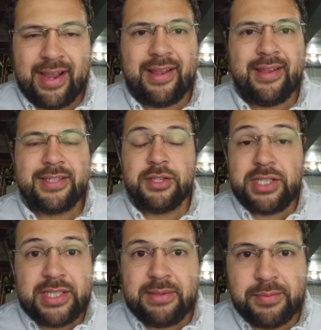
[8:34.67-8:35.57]
yeah. So
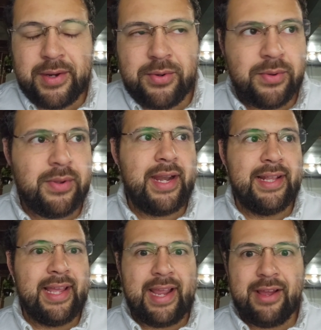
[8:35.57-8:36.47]
she seems pretty cool, and
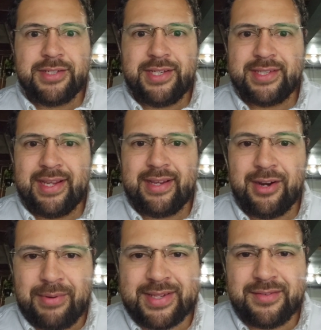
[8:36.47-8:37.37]
I like how she's like
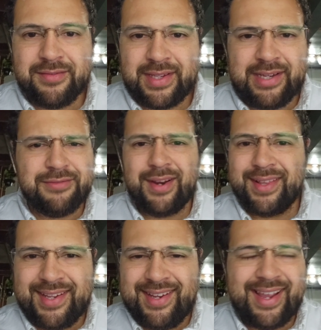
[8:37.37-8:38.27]
aggressively
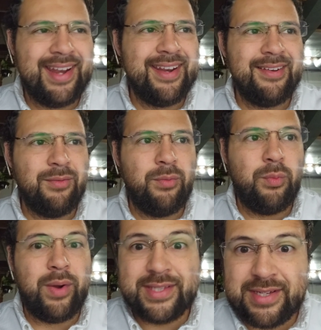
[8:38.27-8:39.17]
friendly and
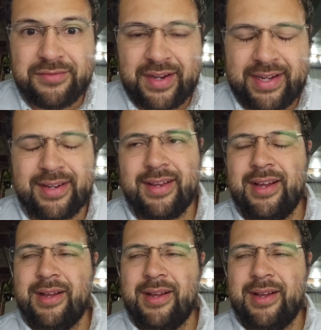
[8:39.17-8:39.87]
wants to fight.